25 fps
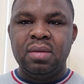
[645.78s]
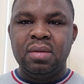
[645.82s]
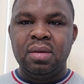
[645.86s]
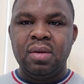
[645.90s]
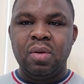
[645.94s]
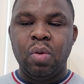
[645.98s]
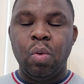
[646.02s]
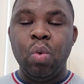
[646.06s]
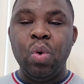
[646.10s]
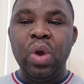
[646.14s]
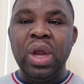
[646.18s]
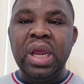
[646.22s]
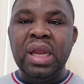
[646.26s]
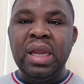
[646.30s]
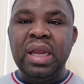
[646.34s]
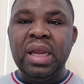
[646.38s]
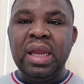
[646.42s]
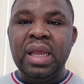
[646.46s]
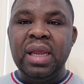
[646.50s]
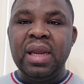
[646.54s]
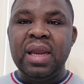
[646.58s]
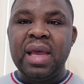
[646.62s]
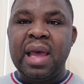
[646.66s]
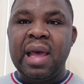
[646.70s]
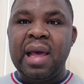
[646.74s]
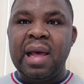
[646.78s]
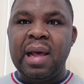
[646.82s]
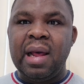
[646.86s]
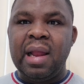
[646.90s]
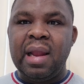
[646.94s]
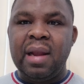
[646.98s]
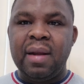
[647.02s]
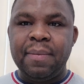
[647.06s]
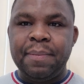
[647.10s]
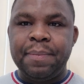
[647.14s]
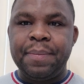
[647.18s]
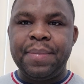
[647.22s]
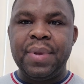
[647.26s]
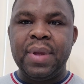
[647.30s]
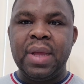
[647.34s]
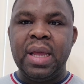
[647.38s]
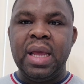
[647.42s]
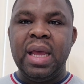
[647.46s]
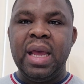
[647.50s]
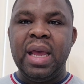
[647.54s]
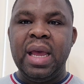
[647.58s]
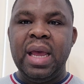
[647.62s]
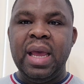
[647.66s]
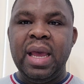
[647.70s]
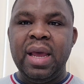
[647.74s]
We need help,
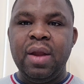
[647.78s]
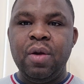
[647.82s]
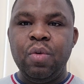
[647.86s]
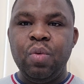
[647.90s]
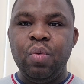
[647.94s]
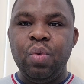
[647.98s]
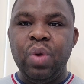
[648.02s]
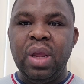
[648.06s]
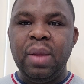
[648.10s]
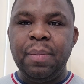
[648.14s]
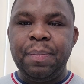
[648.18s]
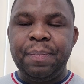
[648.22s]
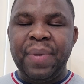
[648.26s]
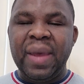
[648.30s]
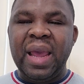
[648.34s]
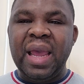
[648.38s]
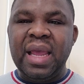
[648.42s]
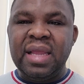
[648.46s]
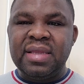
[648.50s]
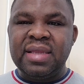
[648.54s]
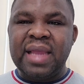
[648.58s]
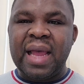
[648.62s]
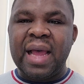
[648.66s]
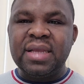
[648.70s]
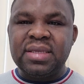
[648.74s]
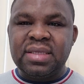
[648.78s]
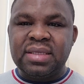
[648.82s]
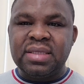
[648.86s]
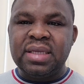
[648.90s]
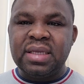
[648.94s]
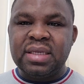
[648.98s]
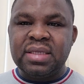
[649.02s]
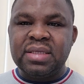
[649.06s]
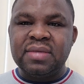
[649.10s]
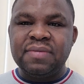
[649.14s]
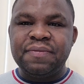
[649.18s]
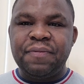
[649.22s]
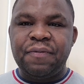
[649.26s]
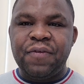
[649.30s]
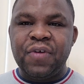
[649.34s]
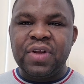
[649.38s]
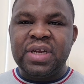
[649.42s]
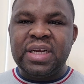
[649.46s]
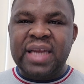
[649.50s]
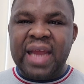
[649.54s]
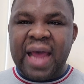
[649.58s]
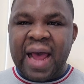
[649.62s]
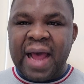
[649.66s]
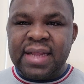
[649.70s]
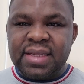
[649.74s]
and we pay taxes for
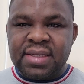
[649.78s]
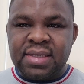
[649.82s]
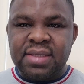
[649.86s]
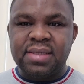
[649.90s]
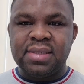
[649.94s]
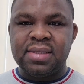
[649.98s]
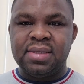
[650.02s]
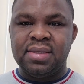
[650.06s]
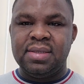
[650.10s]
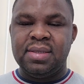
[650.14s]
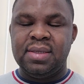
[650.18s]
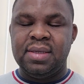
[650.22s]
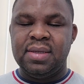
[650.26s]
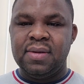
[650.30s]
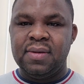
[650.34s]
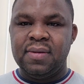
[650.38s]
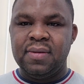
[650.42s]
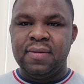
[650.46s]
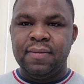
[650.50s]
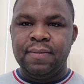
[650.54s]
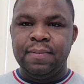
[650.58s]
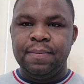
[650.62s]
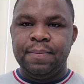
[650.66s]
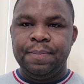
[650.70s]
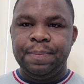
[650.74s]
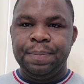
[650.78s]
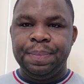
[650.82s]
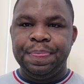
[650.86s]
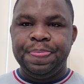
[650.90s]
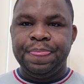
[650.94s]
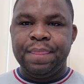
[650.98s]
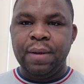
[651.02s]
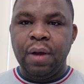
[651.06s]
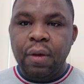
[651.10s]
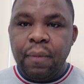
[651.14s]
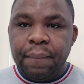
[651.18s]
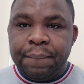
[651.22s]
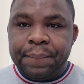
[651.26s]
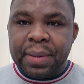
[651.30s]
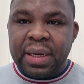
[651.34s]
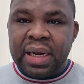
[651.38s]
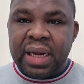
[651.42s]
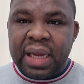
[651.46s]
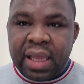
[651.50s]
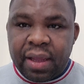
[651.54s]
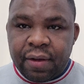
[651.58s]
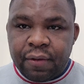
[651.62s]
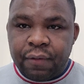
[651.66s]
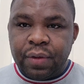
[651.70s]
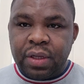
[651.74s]
that. Don't
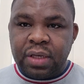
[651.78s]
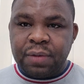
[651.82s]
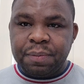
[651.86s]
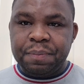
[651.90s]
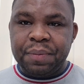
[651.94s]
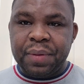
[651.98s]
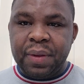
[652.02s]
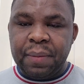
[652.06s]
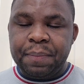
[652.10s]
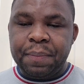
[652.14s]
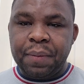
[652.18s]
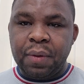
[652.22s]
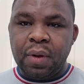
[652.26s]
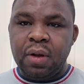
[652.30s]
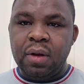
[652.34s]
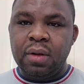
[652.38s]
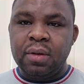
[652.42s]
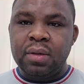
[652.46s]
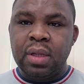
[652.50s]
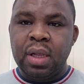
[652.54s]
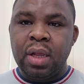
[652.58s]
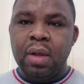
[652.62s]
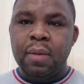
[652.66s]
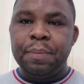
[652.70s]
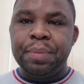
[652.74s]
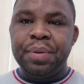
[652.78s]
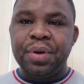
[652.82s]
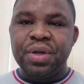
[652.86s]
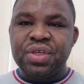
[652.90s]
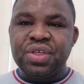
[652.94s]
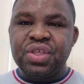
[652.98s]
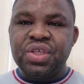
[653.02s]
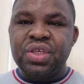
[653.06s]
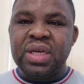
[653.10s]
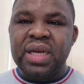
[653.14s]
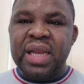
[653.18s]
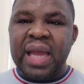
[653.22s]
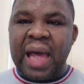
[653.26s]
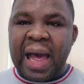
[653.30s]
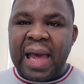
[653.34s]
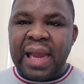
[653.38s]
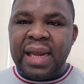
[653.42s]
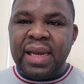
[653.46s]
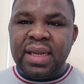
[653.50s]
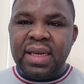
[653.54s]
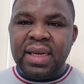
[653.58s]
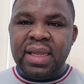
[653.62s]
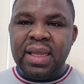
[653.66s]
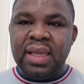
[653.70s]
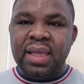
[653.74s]
play with people's
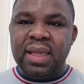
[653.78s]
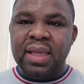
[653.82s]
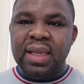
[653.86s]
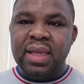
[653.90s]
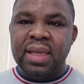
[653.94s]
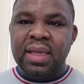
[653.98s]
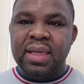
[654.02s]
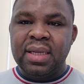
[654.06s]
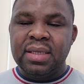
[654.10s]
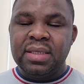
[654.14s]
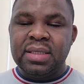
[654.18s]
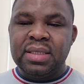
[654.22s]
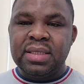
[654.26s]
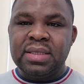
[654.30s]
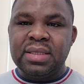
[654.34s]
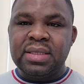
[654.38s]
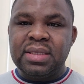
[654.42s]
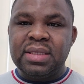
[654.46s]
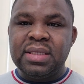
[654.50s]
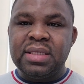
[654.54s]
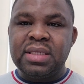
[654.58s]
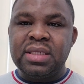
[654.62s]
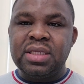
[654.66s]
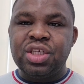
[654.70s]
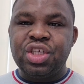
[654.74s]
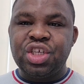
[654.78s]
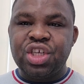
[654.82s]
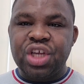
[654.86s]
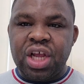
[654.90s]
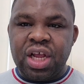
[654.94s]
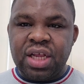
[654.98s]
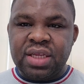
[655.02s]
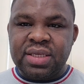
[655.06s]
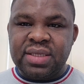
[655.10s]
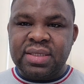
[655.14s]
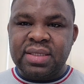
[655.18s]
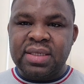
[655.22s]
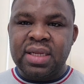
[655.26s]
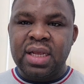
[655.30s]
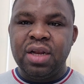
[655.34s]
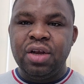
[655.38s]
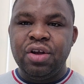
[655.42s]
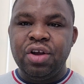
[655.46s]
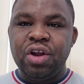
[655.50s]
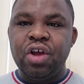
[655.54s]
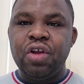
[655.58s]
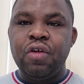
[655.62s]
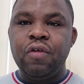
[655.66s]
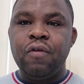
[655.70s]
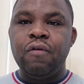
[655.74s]
personality. This is just
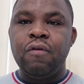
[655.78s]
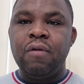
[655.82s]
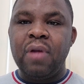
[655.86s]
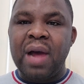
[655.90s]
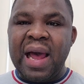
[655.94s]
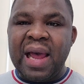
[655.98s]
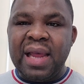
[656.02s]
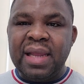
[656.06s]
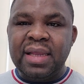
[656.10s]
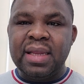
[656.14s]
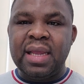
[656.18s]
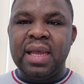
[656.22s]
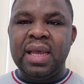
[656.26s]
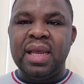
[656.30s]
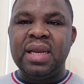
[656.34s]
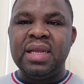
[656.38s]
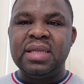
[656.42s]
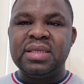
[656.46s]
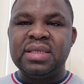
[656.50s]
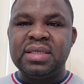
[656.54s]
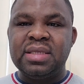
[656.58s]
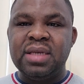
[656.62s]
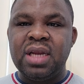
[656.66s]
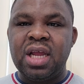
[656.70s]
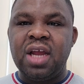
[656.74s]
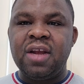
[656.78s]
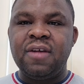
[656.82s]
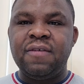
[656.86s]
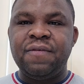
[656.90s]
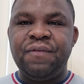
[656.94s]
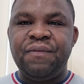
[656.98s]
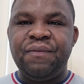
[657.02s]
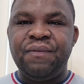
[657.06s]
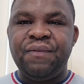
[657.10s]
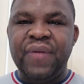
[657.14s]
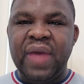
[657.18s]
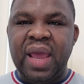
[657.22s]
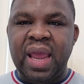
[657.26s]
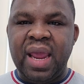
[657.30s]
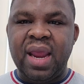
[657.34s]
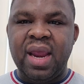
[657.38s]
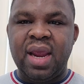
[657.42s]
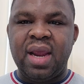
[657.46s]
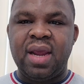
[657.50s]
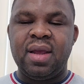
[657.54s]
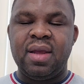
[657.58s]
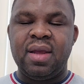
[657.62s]
not right, and it's not fair.